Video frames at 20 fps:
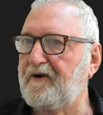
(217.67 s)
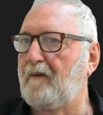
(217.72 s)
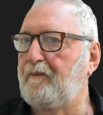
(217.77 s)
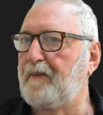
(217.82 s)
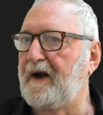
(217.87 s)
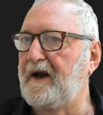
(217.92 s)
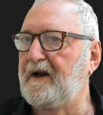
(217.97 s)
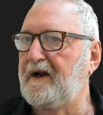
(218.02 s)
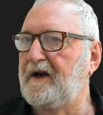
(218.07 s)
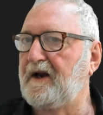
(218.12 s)

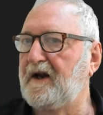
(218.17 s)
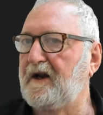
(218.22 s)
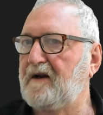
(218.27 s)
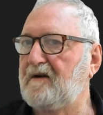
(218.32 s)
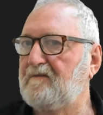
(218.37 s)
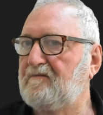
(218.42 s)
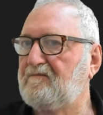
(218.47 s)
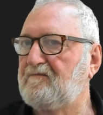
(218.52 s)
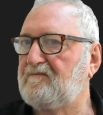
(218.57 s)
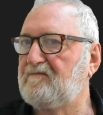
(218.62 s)

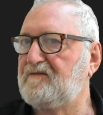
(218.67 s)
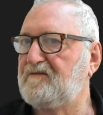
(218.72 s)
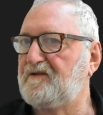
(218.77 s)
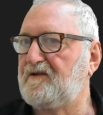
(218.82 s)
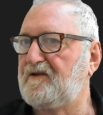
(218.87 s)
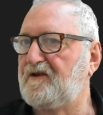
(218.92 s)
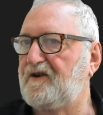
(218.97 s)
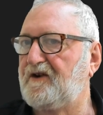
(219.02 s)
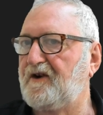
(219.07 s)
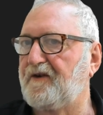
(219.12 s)
pending,
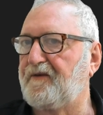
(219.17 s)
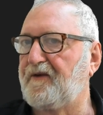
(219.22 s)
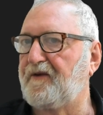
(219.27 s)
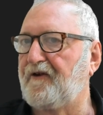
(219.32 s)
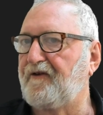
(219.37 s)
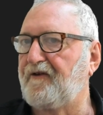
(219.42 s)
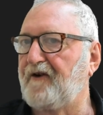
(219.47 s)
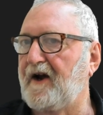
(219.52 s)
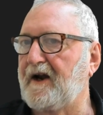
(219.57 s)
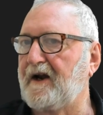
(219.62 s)
just for the
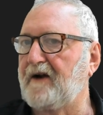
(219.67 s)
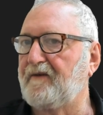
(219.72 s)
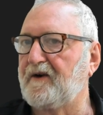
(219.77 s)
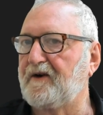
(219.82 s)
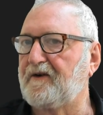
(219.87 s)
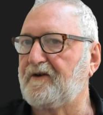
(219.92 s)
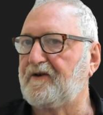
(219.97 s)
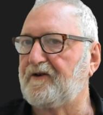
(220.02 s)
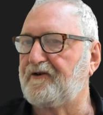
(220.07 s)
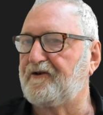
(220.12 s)
sake of
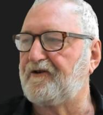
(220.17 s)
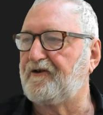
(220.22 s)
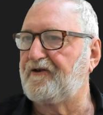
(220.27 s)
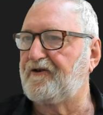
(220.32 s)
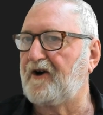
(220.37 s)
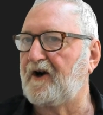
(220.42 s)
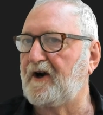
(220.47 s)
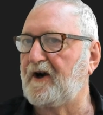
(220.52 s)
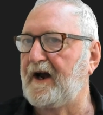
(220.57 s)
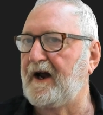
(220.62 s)
it, just to
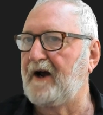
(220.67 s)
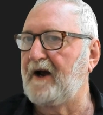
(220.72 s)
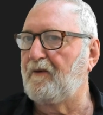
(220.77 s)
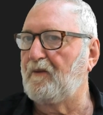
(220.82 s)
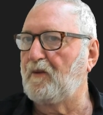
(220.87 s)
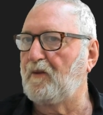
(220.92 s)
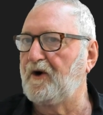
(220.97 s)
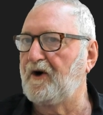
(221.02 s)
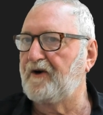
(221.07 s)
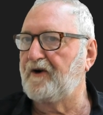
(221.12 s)
show you how it
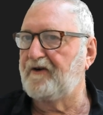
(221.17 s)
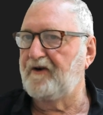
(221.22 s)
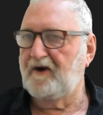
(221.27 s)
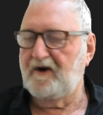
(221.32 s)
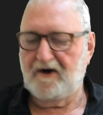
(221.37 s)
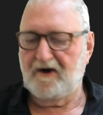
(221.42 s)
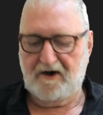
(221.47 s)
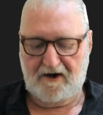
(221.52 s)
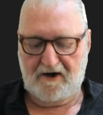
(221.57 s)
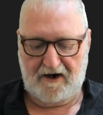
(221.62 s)
works,
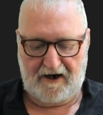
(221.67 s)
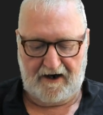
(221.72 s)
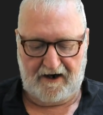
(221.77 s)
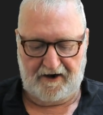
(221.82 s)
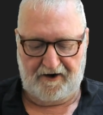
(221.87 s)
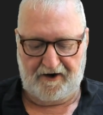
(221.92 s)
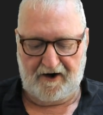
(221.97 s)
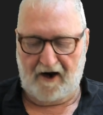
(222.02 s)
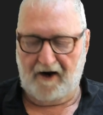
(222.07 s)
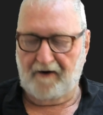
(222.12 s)

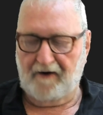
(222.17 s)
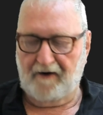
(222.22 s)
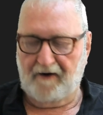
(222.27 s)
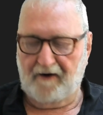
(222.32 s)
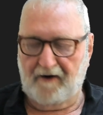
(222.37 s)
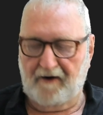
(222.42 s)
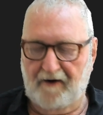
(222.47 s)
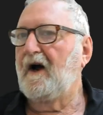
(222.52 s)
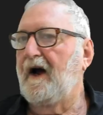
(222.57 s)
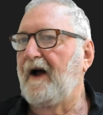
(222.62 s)
and done.
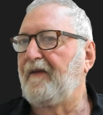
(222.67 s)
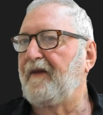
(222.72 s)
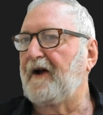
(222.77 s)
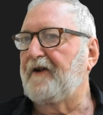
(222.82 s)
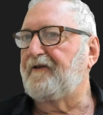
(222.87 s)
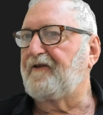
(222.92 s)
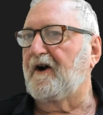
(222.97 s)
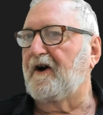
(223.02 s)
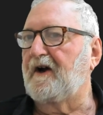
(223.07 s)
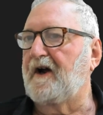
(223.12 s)
And
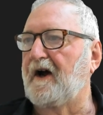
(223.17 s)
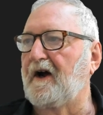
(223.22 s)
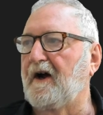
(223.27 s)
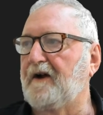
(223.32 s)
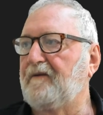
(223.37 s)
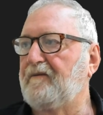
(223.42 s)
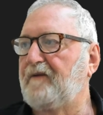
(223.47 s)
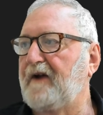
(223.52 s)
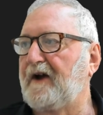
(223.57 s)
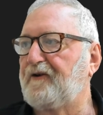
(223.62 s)
that's okay.
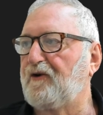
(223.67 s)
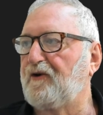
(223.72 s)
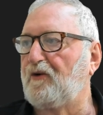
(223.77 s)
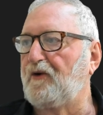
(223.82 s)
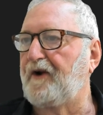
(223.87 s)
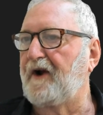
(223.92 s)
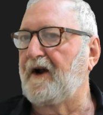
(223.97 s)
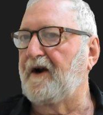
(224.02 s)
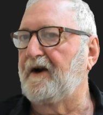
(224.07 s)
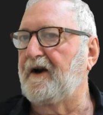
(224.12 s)
That's
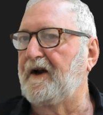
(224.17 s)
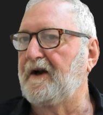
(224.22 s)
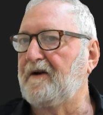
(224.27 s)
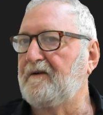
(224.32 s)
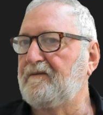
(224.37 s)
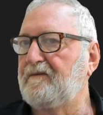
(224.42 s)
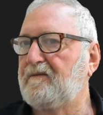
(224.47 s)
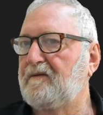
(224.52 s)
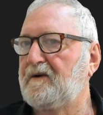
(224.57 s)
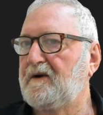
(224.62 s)
all done
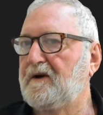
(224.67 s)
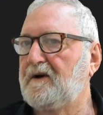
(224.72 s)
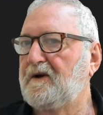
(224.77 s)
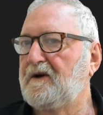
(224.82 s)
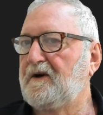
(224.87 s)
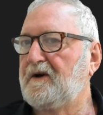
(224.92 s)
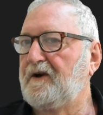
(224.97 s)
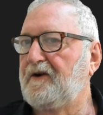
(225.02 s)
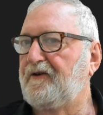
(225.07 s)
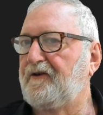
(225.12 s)
now.
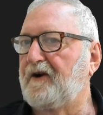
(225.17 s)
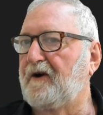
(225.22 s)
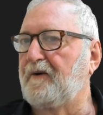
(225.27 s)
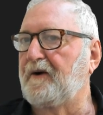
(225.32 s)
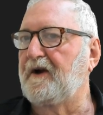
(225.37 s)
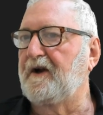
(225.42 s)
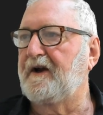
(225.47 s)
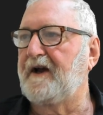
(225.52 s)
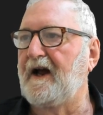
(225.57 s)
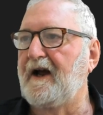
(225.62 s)
So
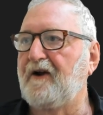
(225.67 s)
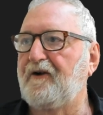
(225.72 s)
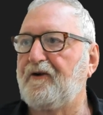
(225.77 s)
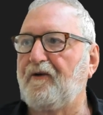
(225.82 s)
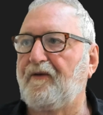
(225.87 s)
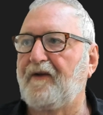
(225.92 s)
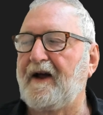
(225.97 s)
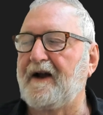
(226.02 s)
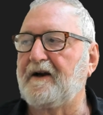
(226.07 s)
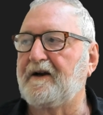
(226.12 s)
we can
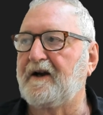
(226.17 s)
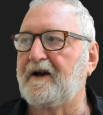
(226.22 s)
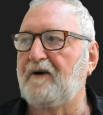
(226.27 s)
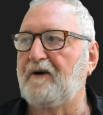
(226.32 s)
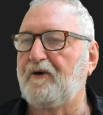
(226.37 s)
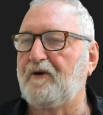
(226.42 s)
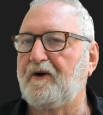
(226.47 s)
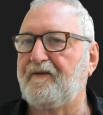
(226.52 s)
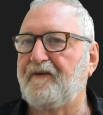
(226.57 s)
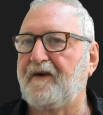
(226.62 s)
cancel that and get
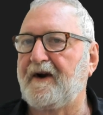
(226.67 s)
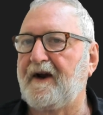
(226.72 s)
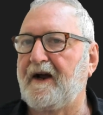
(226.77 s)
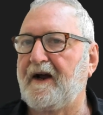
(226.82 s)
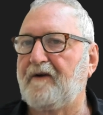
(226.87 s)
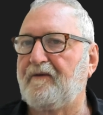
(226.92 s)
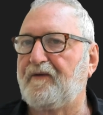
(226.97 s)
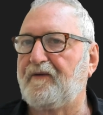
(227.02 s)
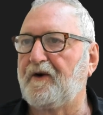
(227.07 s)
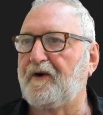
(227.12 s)
rid of it
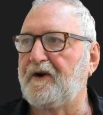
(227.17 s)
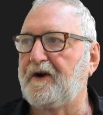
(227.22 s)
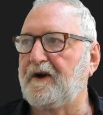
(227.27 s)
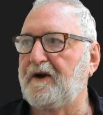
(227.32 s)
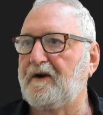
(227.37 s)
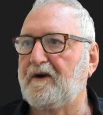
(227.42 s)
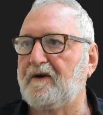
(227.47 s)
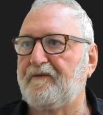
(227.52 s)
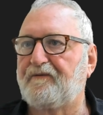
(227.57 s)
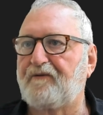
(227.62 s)
out of the
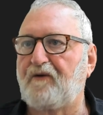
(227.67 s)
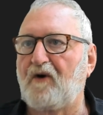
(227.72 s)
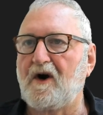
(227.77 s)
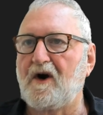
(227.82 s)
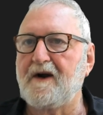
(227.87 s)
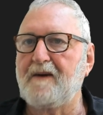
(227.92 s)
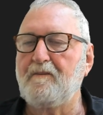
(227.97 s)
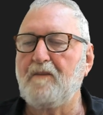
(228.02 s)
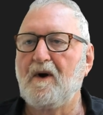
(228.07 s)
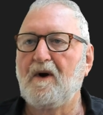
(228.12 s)

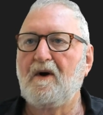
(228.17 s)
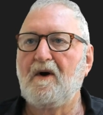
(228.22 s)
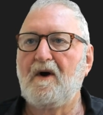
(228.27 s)
frame.